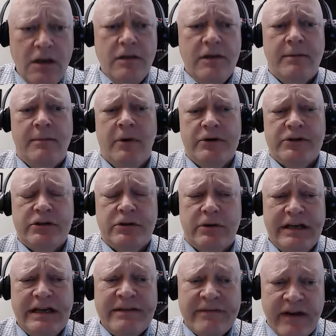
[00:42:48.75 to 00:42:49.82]
the emotional
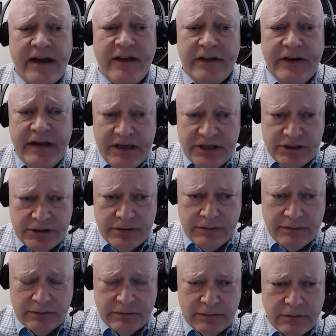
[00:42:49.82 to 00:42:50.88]
invalidation,
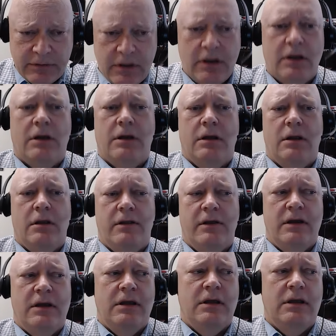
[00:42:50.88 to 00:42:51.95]

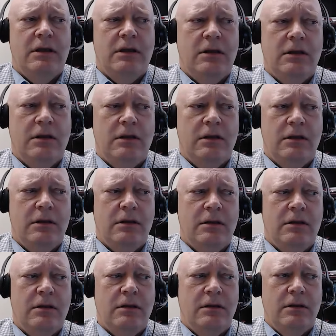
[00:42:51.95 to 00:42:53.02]
the
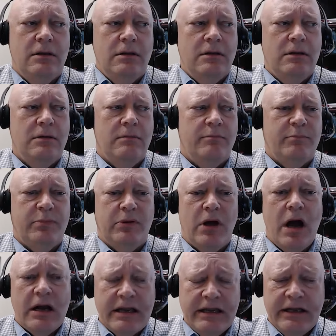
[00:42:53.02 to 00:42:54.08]

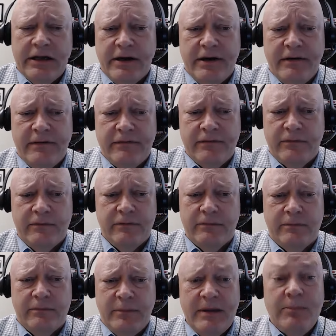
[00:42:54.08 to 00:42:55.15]
blocking of
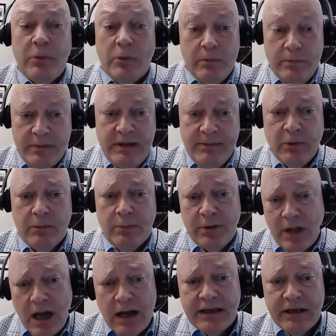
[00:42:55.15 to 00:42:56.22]
people
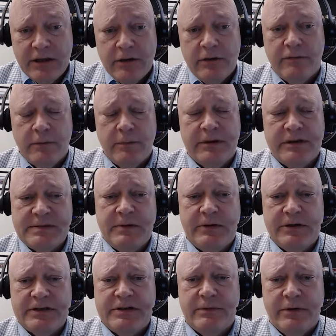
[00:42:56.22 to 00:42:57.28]
blocking you from
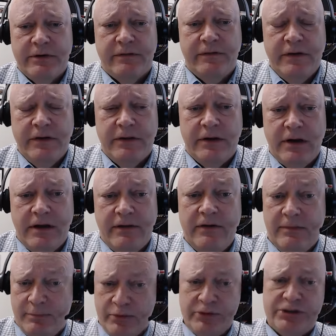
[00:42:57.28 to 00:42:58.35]
experiencing what you're feeling, I
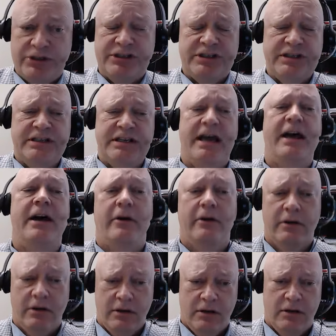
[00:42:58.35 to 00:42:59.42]
think pushes it down.
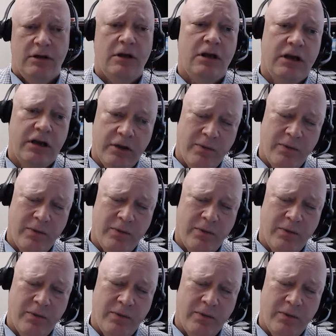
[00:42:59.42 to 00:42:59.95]
And in a